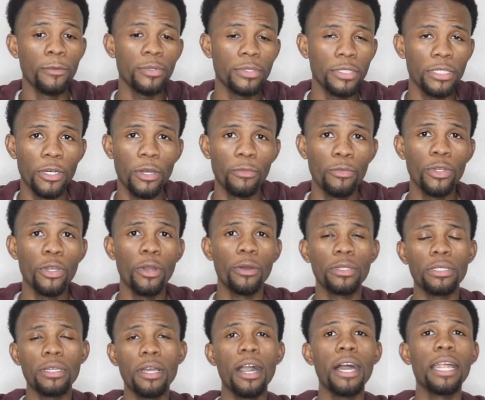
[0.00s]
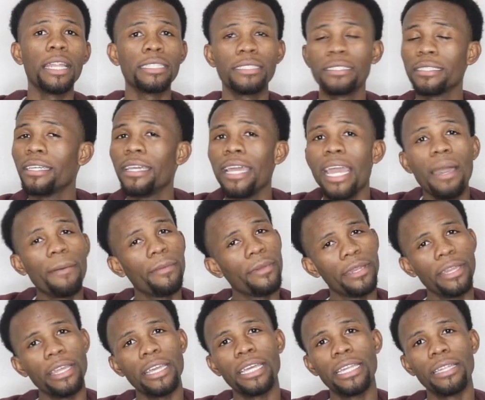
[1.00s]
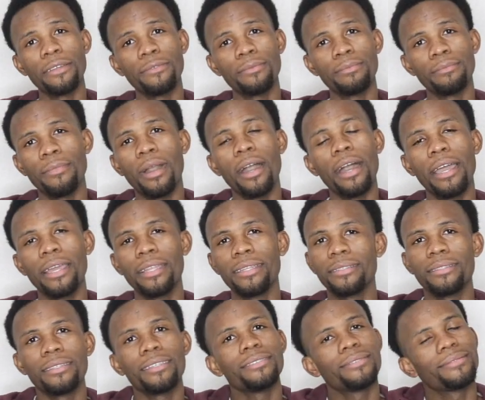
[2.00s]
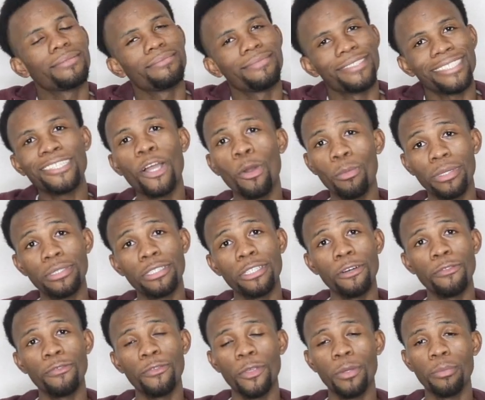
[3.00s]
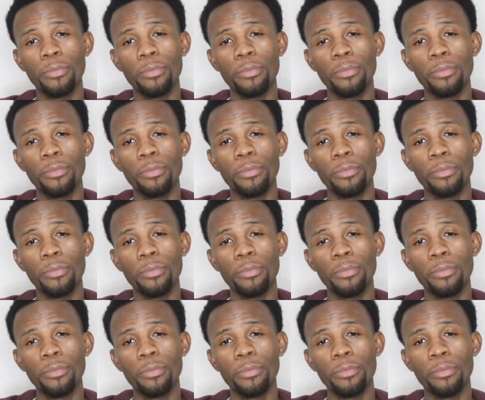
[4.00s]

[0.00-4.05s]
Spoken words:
So if you go into college having a negative mind, it's going to be tough for you.